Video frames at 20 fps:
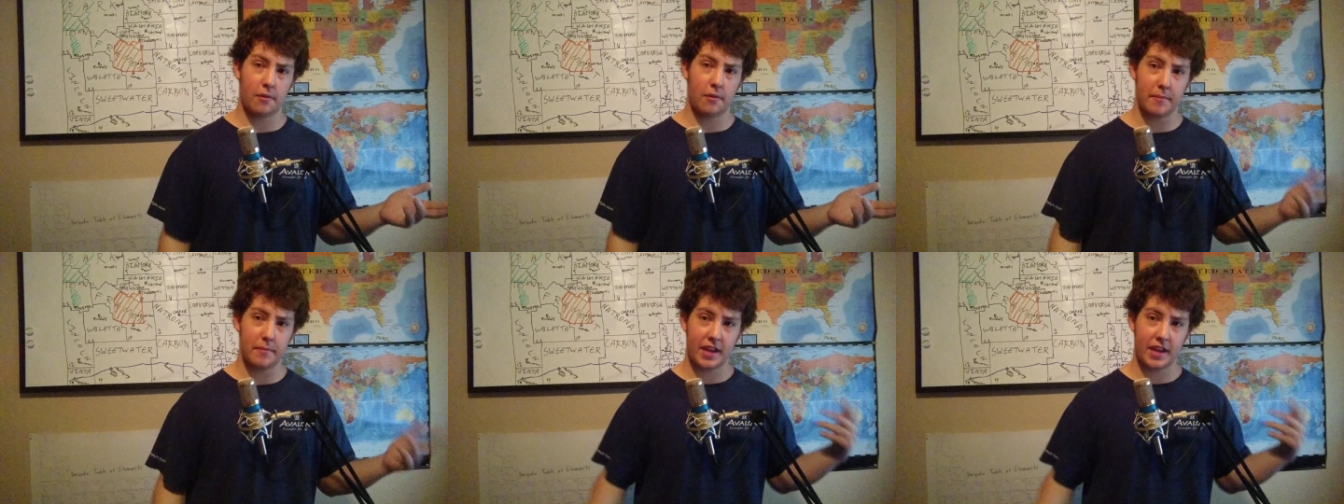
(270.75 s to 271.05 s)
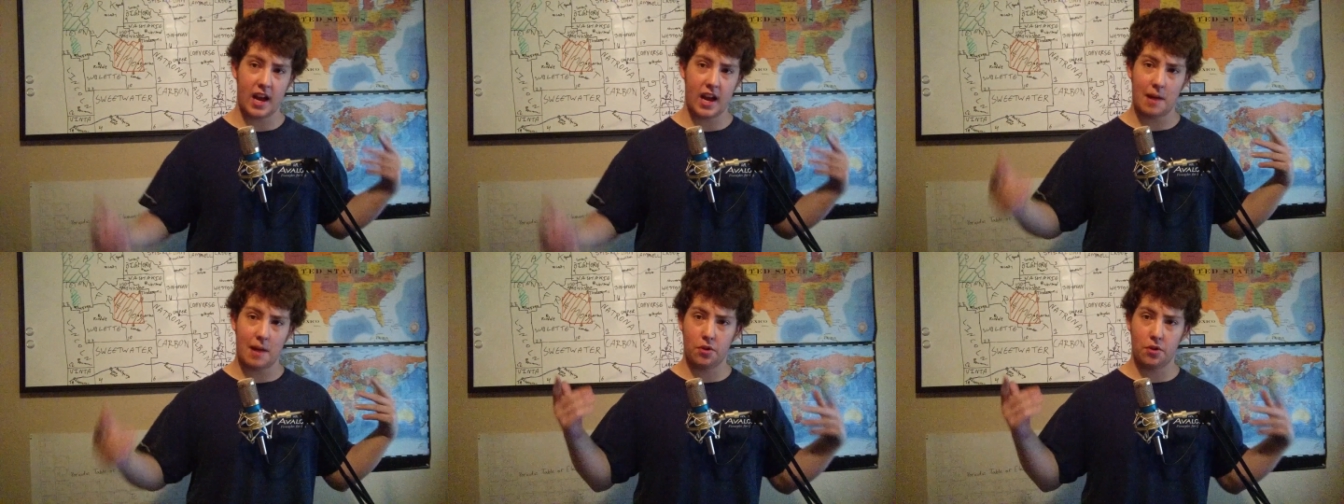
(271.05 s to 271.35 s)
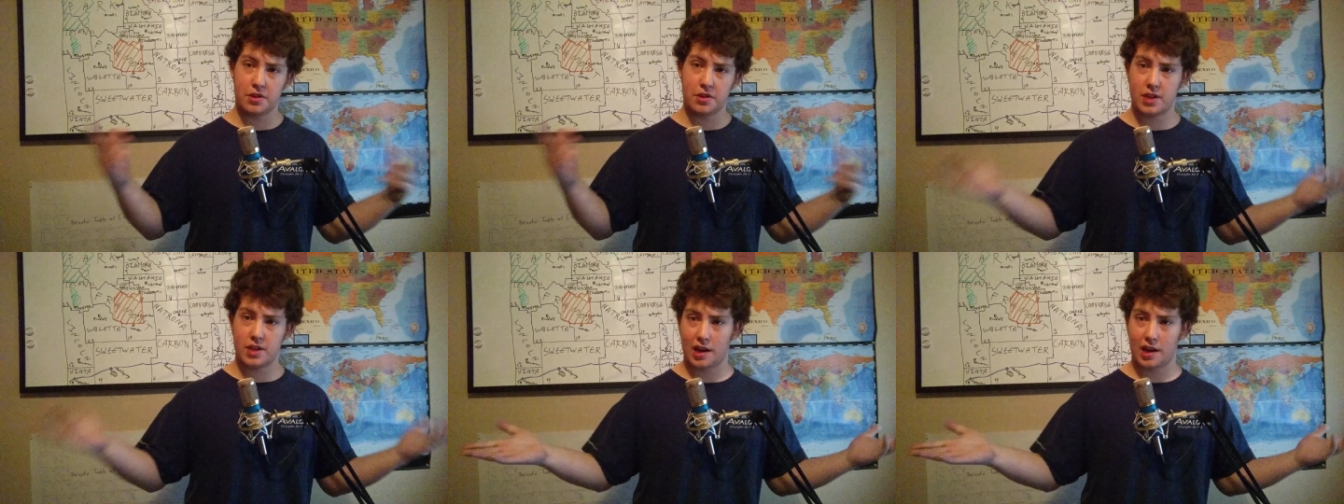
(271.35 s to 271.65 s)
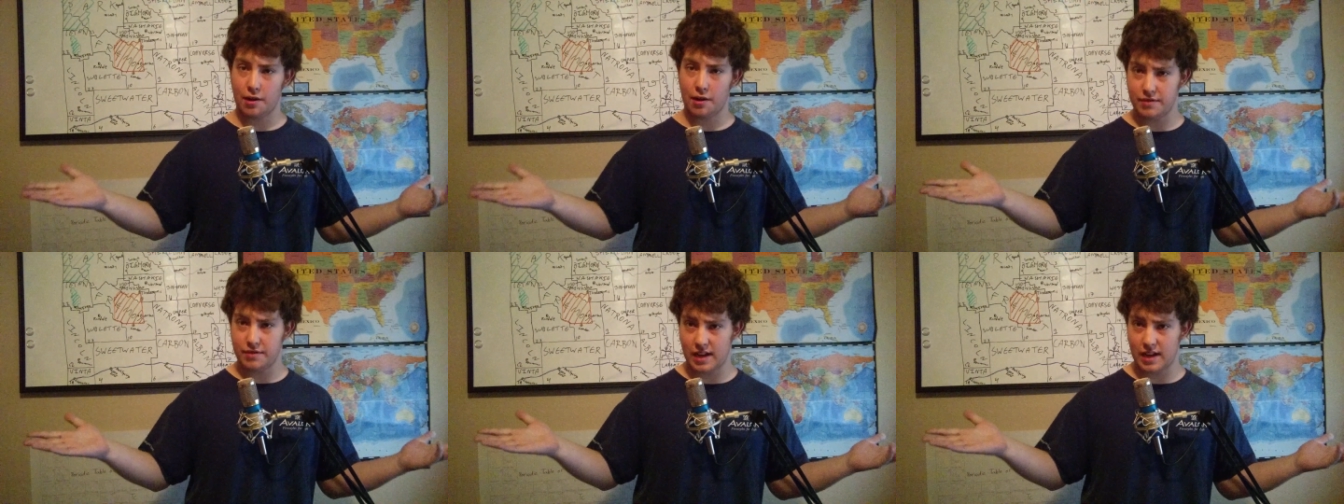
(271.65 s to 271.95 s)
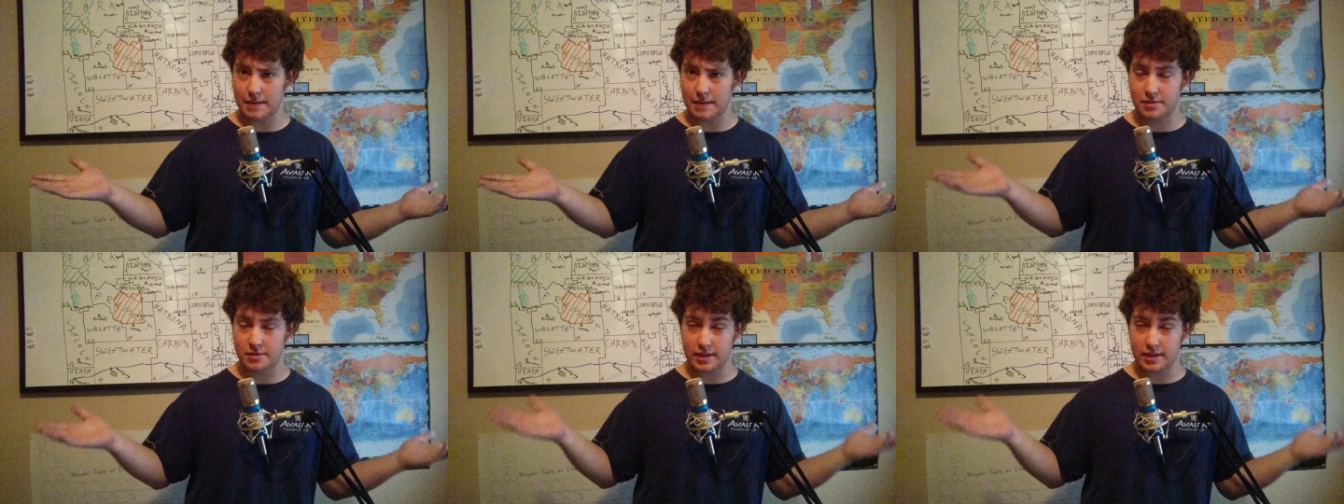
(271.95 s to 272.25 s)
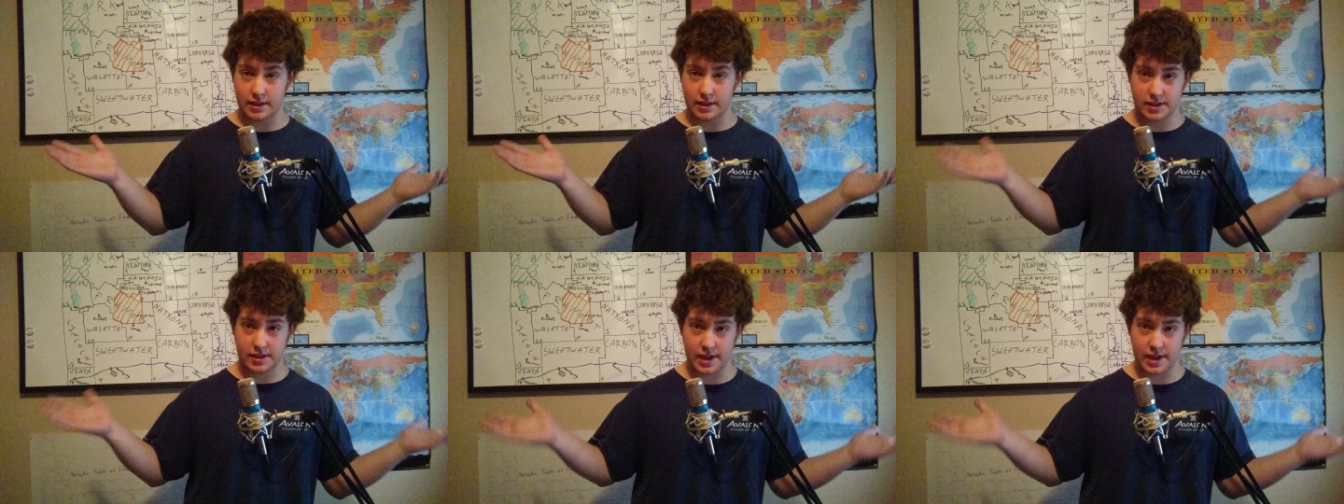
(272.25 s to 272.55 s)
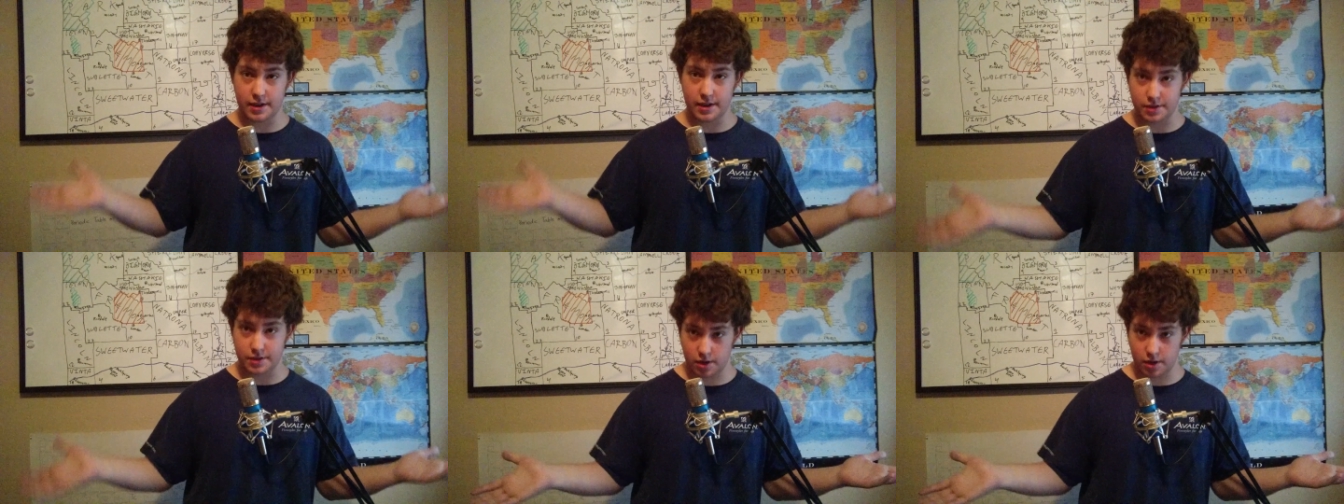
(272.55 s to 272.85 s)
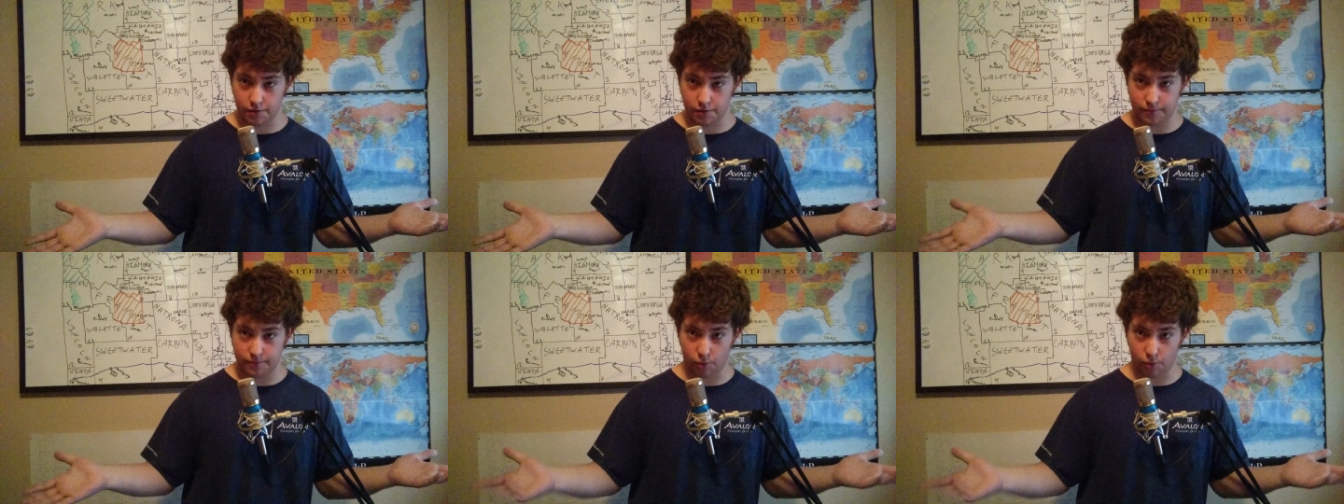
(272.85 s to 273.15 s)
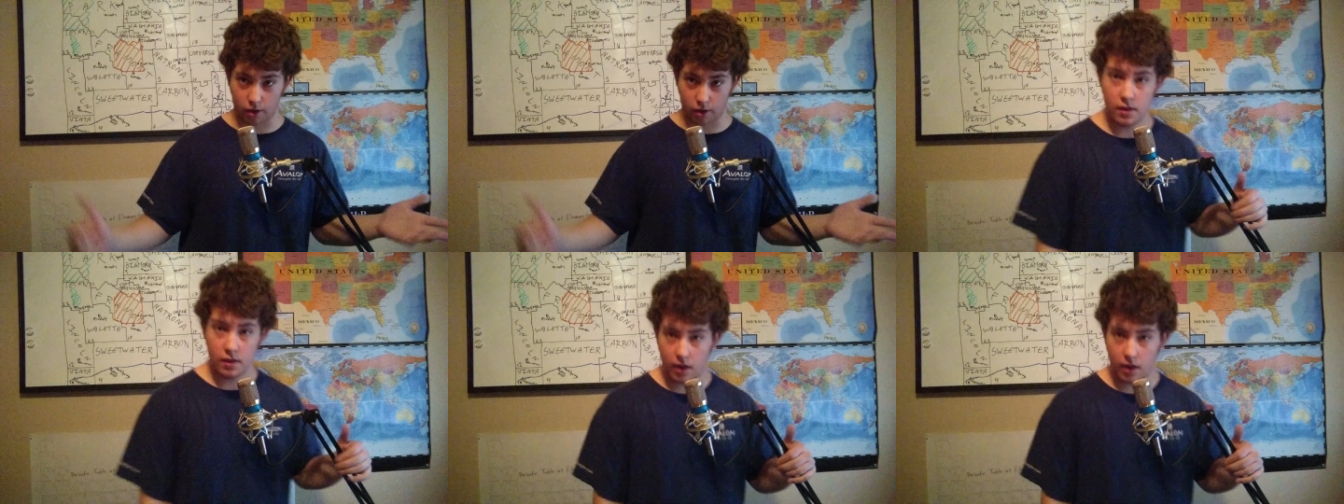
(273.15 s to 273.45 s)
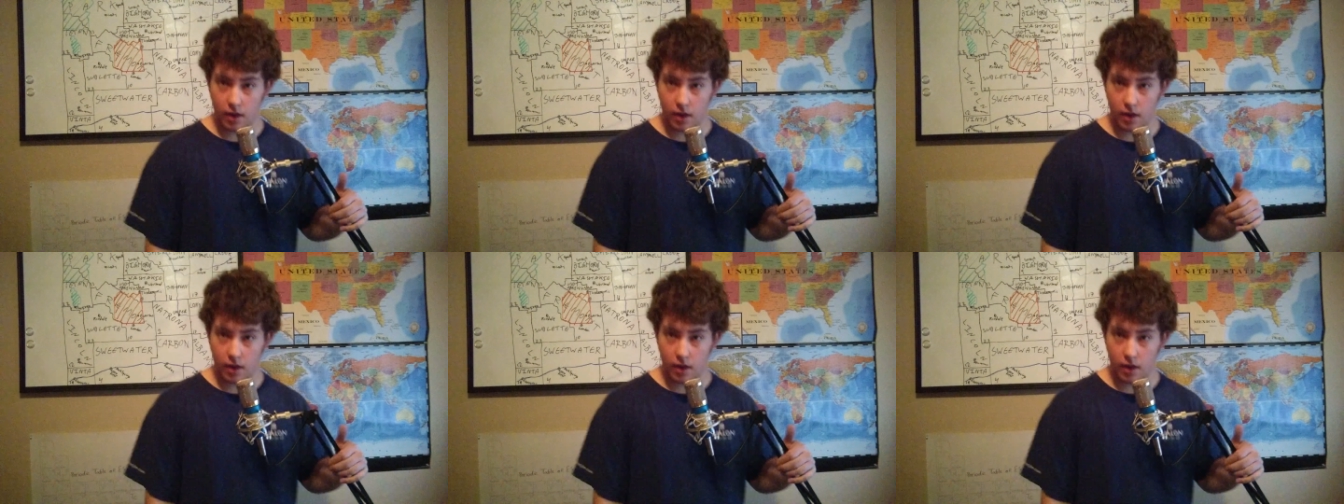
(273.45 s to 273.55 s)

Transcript: from the cowboy stereotypes that the state is known for.